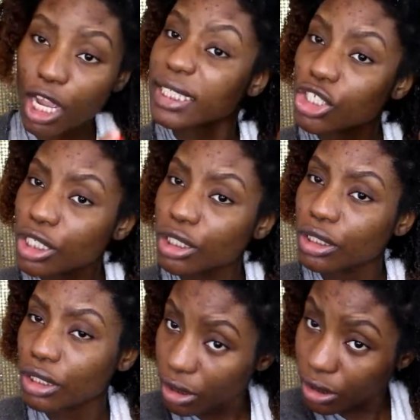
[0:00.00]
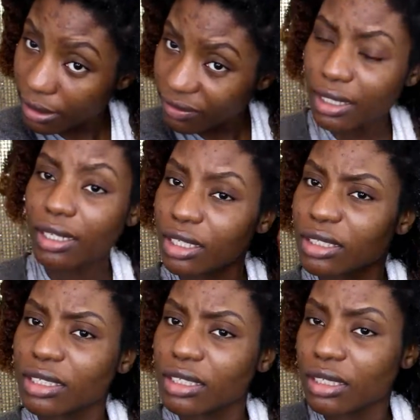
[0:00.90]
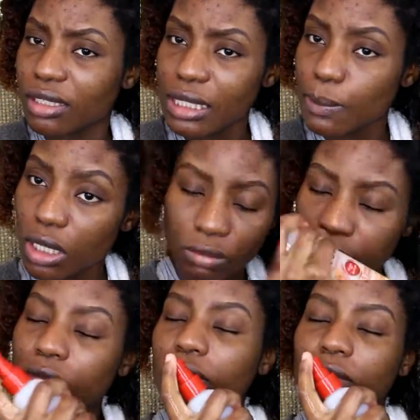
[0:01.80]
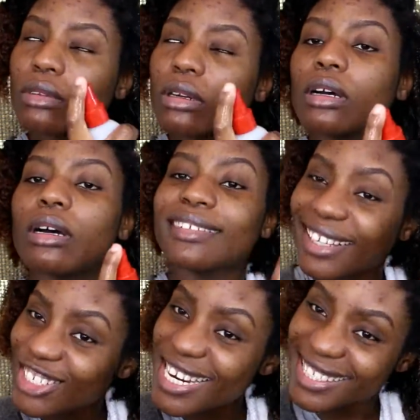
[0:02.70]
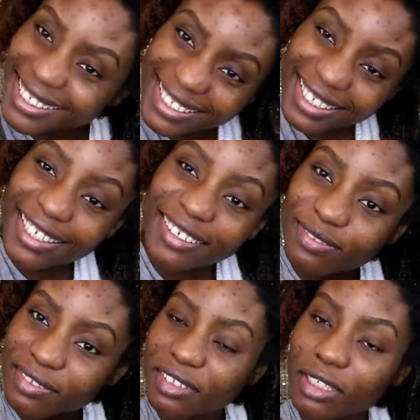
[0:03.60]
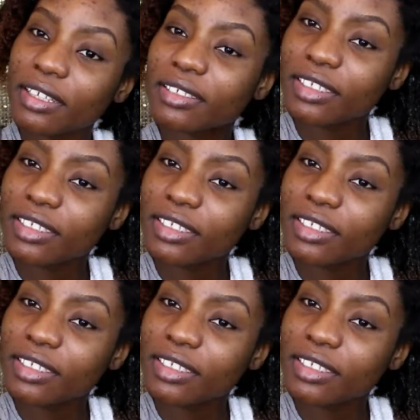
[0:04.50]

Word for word: uh, part, which is the same procedure. I wet my